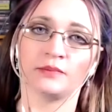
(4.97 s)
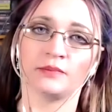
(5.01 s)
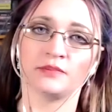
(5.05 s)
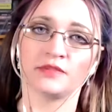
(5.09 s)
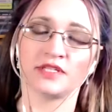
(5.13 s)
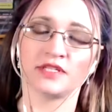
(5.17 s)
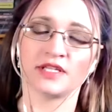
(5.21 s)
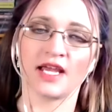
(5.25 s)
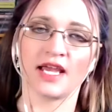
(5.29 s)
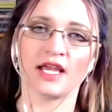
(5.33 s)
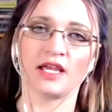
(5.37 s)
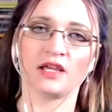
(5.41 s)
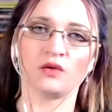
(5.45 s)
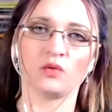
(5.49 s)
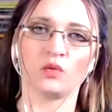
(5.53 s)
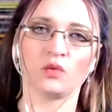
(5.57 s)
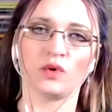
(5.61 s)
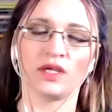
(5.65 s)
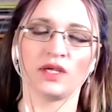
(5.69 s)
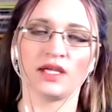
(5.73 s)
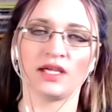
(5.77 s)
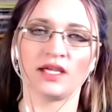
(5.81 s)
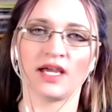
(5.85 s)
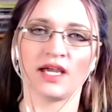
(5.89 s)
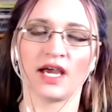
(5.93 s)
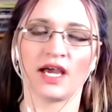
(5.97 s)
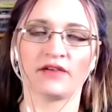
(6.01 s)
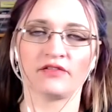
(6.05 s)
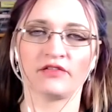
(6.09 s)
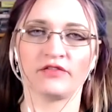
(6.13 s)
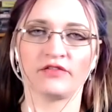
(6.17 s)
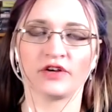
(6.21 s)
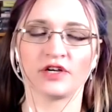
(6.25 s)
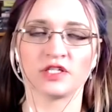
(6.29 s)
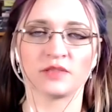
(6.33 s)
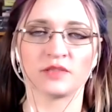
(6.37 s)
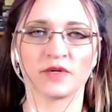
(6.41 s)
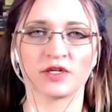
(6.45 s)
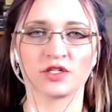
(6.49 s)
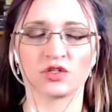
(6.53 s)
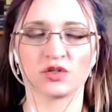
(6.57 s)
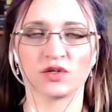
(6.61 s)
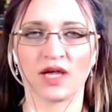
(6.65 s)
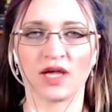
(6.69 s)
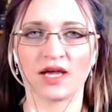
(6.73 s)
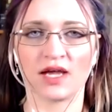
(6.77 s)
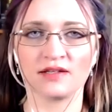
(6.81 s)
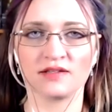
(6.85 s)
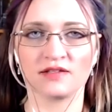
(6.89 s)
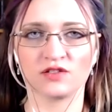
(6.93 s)
Today we have a very special
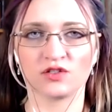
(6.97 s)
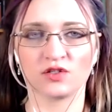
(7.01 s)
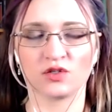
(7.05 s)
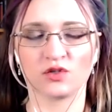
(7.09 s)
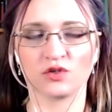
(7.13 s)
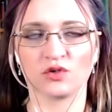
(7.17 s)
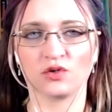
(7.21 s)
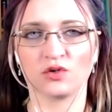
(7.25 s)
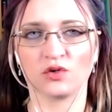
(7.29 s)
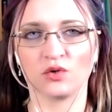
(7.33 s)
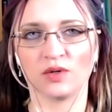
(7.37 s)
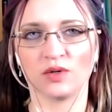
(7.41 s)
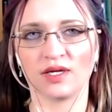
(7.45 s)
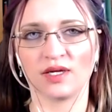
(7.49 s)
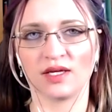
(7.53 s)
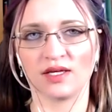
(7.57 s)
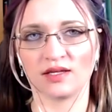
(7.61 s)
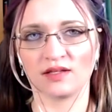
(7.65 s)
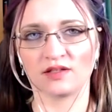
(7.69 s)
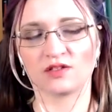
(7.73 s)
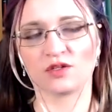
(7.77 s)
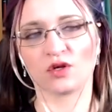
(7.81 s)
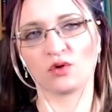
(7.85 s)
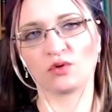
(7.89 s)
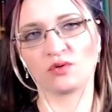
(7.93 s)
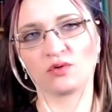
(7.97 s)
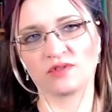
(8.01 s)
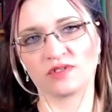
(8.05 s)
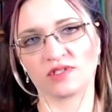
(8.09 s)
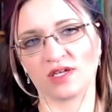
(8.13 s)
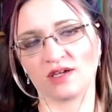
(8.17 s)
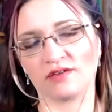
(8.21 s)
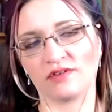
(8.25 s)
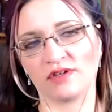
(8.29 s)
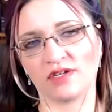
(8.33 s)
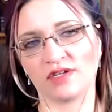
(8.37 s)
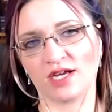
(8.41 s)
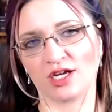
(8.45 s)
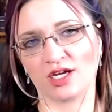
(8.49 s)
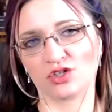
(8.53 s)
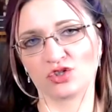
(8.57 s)
guest who is host of the